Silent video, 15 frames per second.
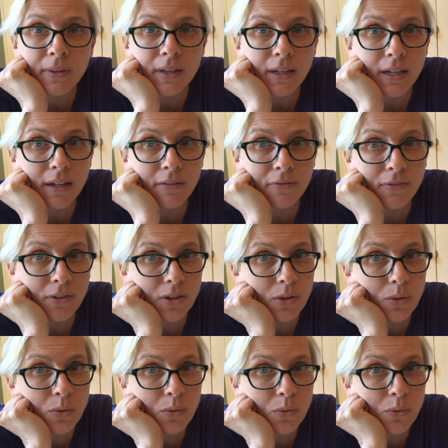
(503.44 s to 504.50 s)
If
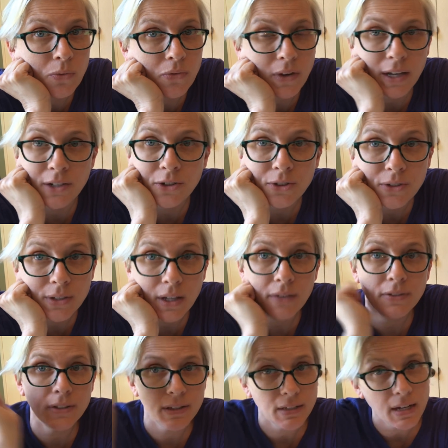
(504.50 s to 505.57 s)
you find yourself
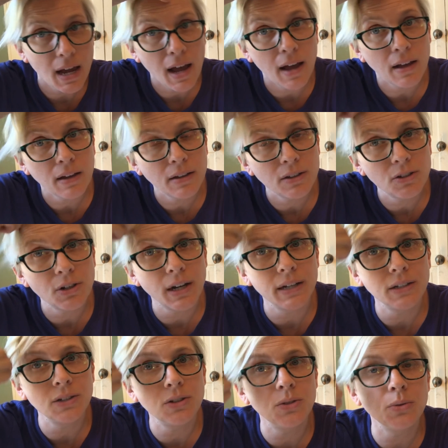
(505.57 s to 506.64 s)
stuck
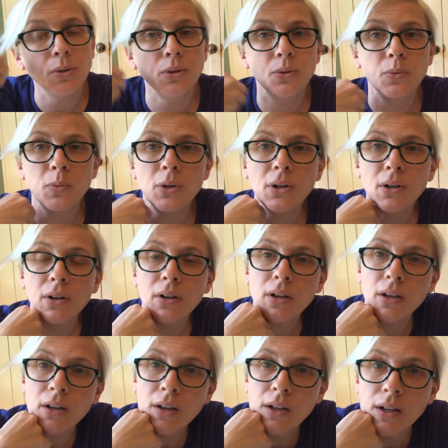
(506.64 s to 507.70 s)
trying to do your work,
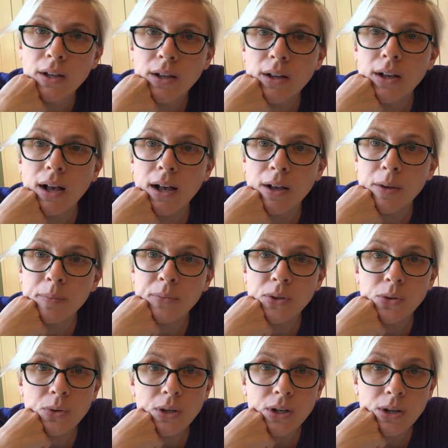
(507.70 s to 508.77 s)

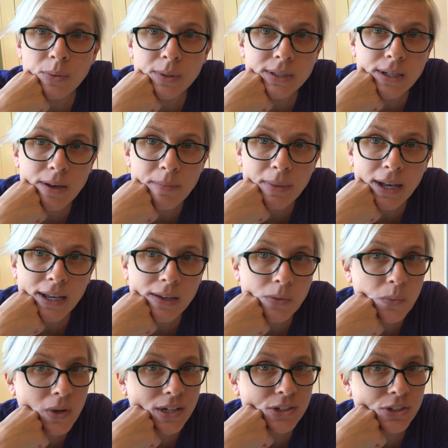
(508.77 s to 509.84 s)
you can always come back and
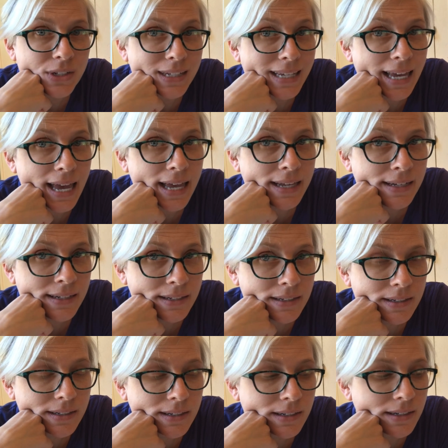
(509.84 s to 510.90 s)
watch it again
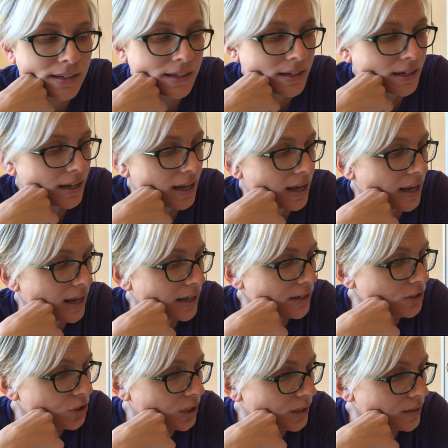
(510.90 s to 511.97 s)
and
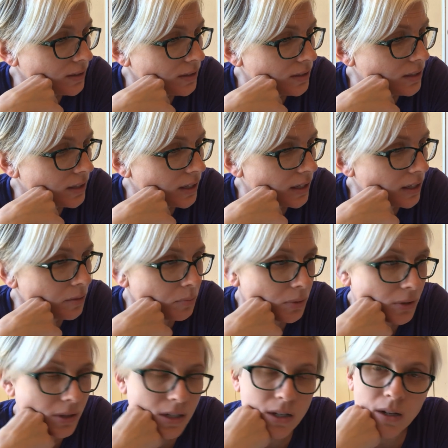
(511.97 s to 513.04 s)
just
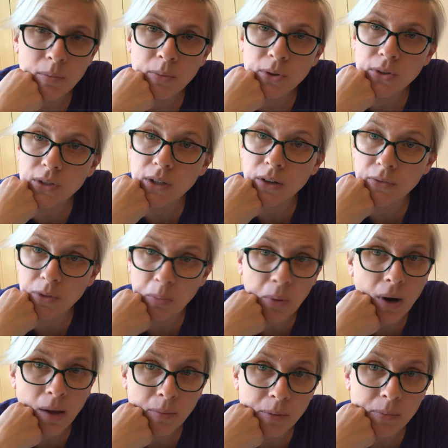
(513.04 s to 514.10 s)
input the numbers of the
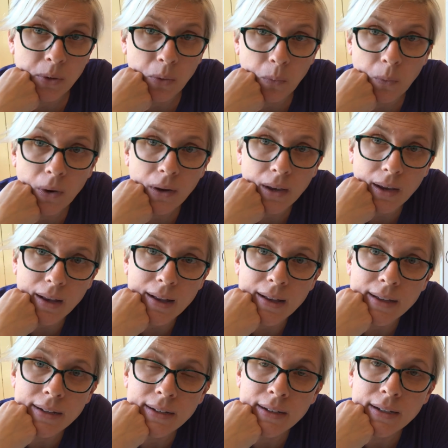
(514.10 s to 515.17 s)
problem you're working
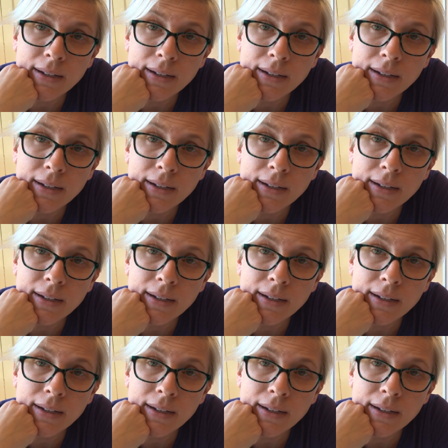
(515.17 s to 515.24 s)
on